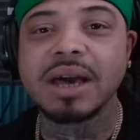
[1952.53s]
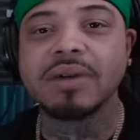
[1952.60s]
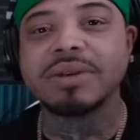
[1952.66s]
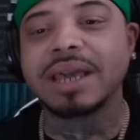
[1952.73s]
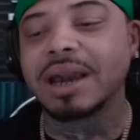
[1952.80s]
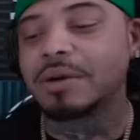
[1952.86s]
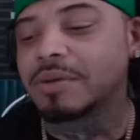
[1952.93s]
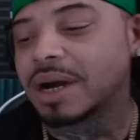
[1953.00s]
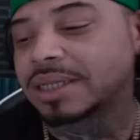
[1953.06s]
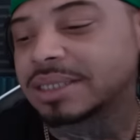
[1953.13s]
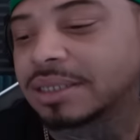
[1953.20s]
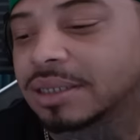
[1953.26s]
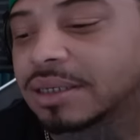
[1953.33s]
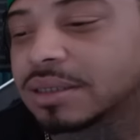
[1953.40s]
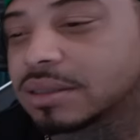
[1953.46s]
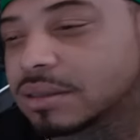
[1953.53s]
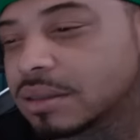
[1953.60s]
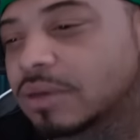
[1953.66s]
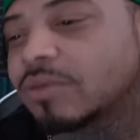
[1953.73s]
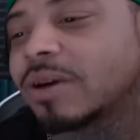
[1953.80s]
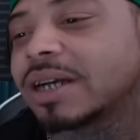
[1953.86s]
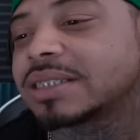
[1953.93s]
out now. Watch this.
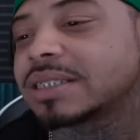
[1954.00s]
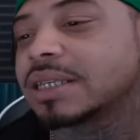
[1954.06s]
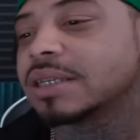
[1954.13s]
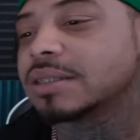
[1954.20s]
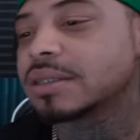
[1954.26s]
Watch this.